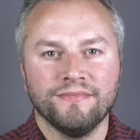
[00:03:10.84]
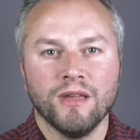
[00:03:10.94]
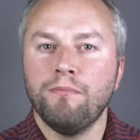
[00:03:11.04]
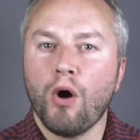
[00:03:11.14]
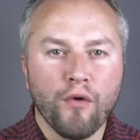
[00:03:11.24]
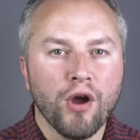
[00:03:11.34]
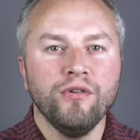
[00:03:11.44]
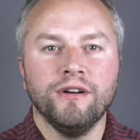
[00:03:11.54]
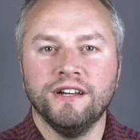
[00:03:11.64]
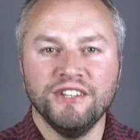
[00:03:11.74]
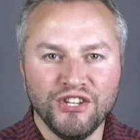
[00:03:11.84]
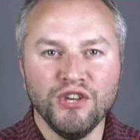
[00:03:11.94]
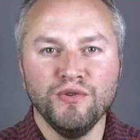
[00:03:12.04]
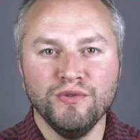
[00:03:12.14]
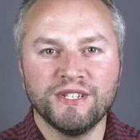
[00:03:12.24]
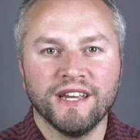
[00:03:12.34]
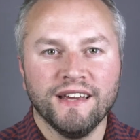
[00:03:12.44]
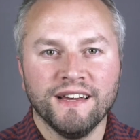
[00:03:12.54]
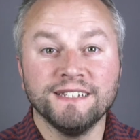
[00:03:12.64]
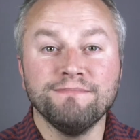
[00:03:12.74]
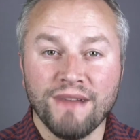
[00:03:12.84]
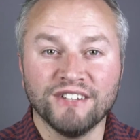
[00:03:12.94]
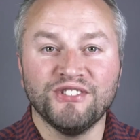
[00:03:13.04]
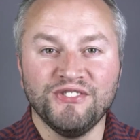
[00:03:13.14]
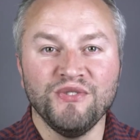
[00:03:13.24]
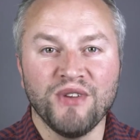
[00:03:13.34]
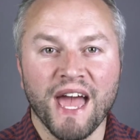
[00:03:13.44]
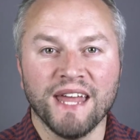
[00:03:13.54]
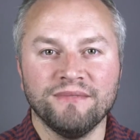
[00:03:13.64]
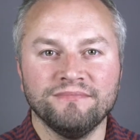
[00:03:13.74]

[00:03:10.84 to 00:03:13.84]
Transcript: Borrow and use as much as you can.